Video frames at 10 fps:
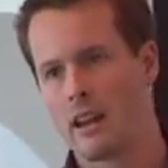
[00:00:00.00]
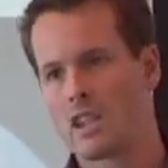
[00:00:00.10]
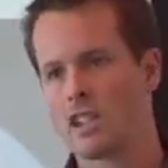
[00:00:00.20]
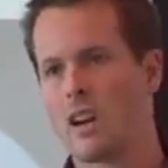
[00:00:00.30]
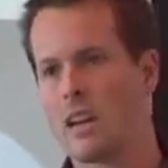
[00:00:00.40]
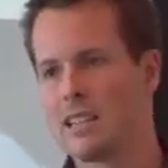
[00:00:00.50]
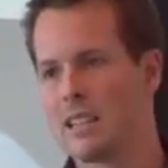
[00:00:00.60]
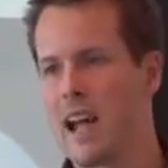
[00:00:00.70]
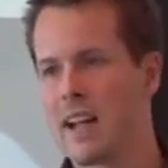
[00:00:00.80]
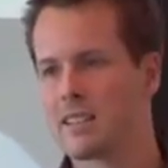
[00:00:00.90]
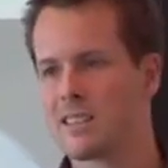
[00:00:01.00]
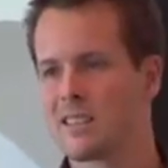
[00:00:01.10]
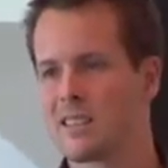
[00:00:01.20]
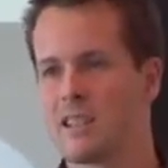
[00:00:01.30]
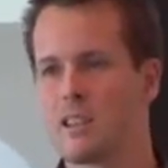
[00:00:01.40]
assigning
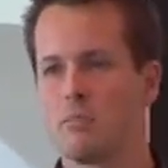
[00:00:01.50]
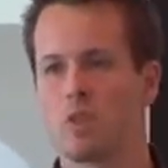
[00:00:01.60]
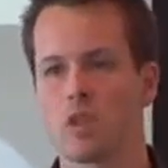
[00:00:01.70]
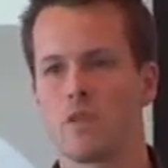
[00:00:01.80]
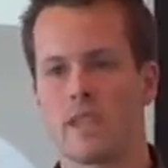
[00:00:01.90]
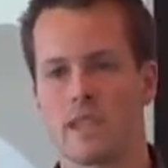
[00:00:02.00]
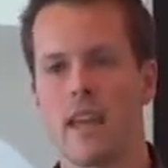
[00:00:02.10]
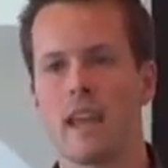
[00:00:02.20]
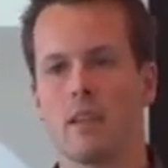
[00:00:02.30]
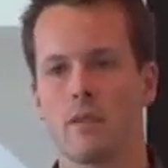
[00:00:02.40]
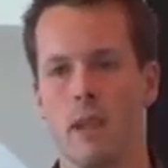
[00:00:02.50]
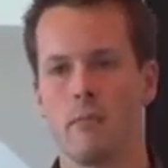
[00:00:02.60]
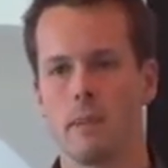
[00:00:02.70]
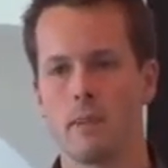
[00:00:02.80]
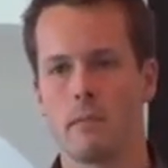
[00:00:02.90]
tasks to them just for the sake of
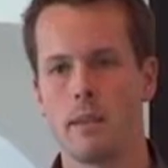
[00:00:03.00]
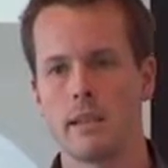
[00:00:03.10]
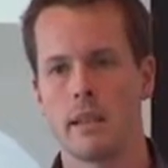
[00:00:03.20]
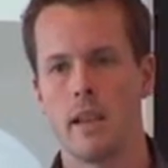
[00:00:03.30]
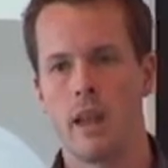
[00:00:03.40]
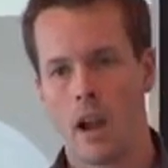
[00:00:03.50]
keeping them busy.